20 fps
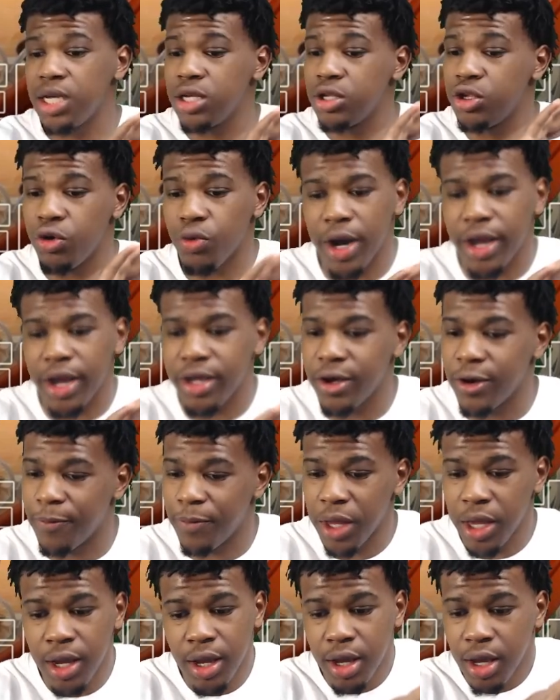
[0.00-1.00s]
dude right here,
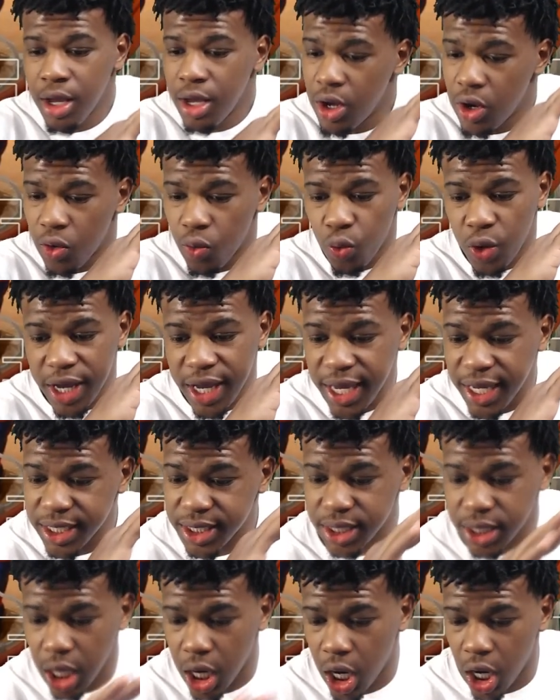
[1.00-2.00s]
with
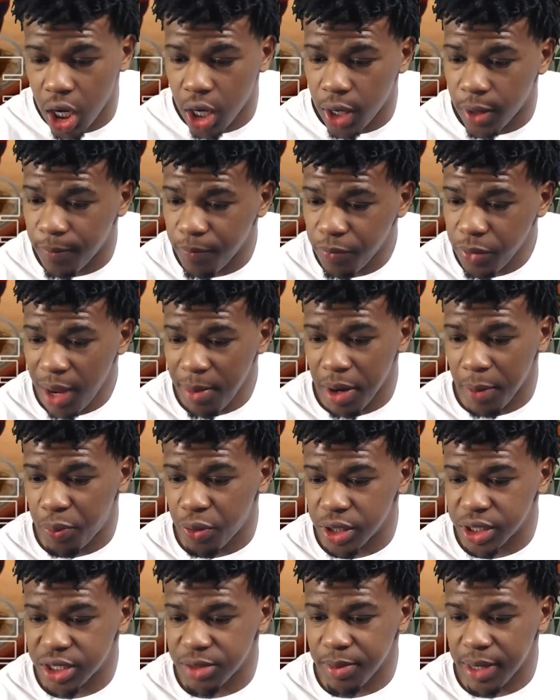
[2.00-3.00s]
his, how many
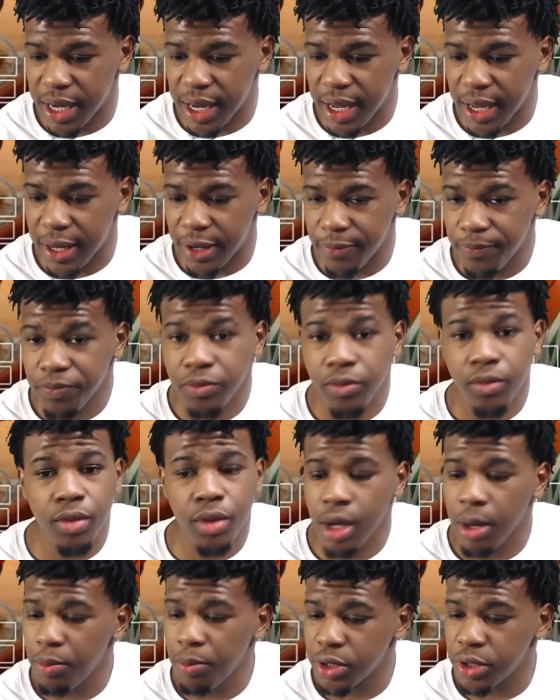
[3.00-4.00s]
points the man have?
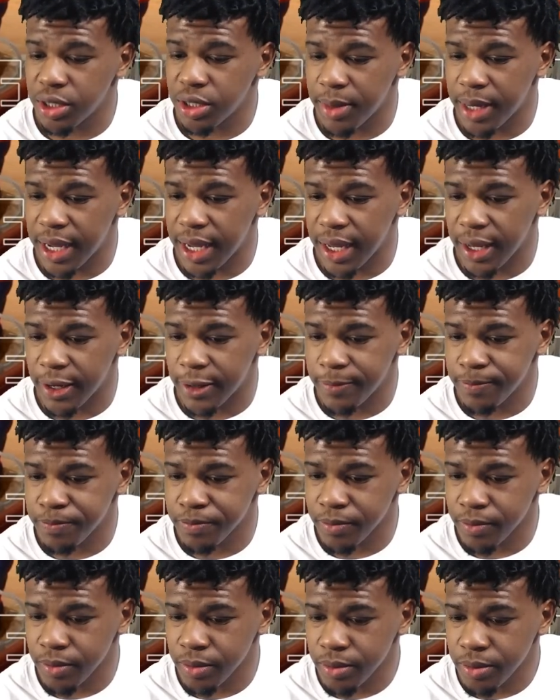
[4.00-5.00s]
How many points the man have?
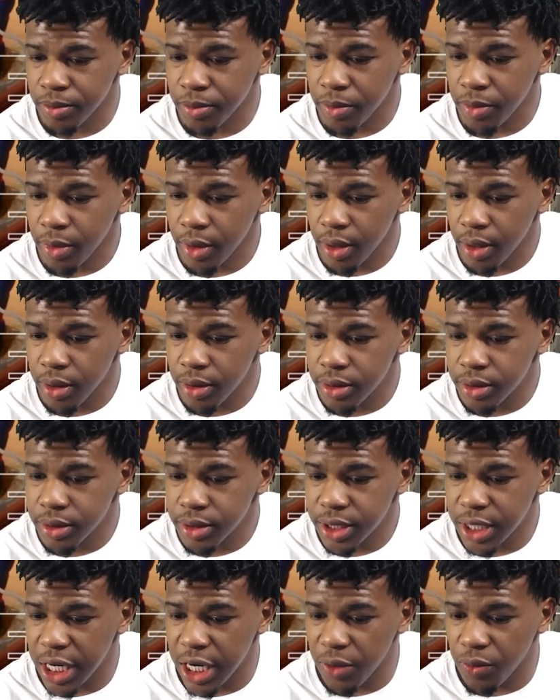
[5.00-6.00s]

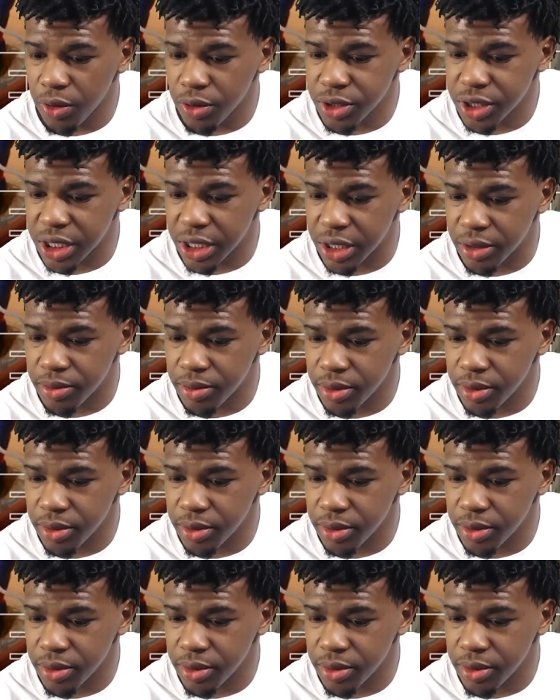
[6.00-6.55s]
Terry Rozier,